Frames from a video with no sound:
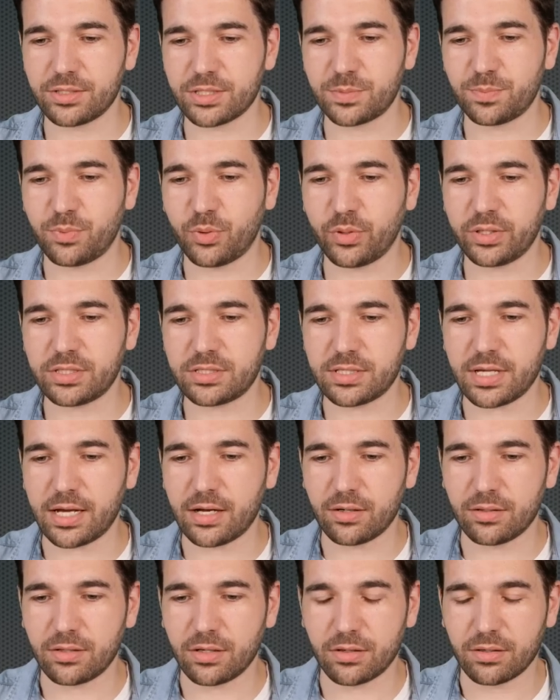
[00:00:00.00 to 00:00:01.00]
just points
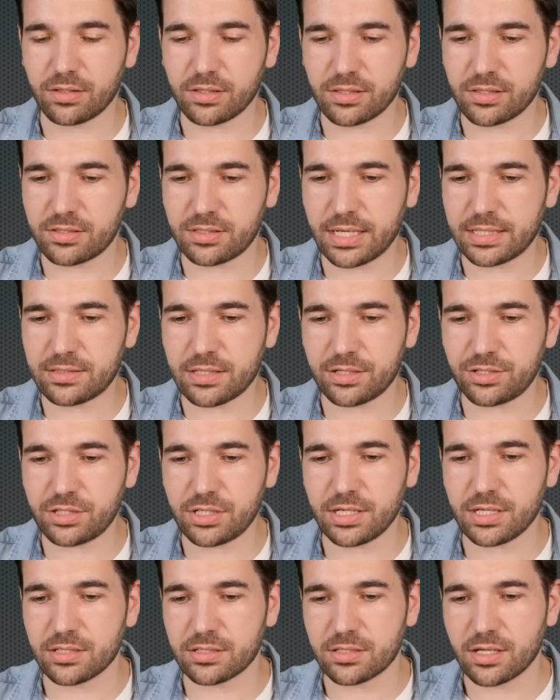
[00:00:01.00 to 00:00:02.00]
out or says that
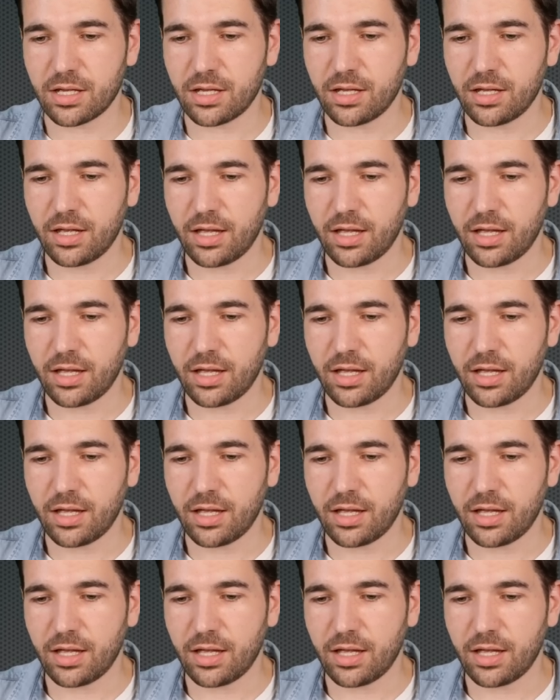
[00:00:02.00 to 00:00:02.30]
she is